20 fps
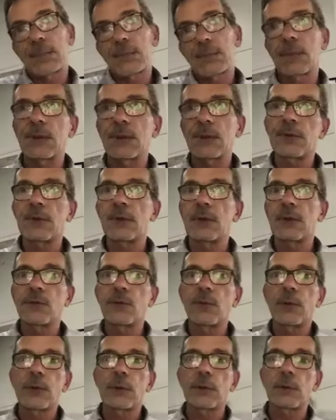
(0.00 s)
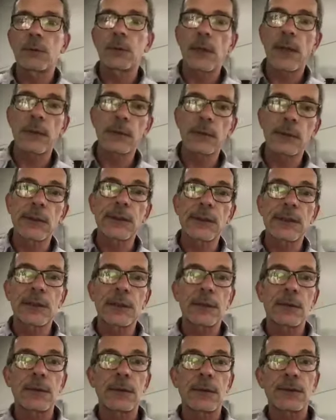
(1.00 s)
and seeing if we can get it
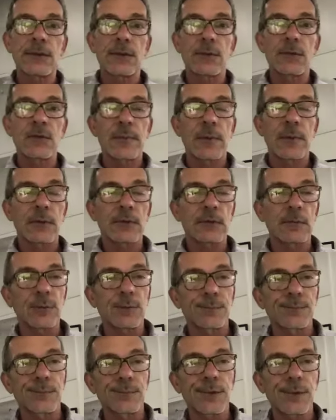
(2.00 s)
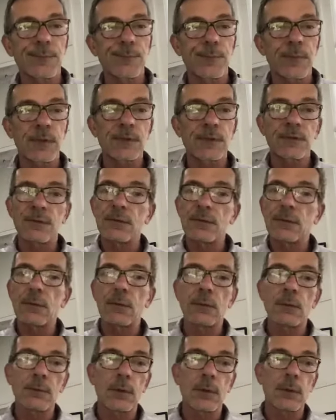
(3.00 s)
here as soon as possible. So it's
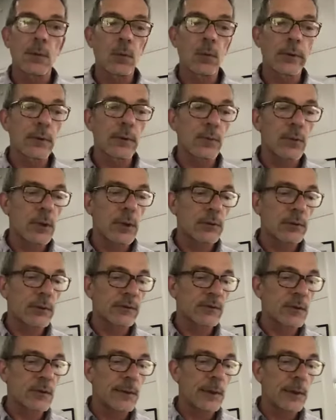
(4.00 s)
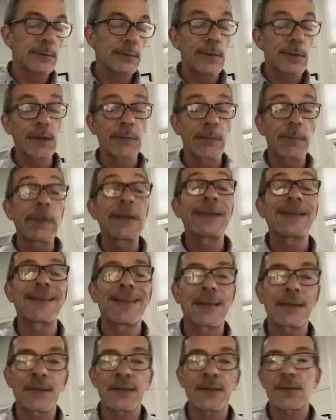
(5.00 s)
still a work in progress on that, like many
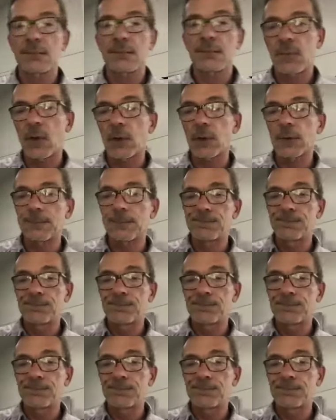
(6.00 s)
things are.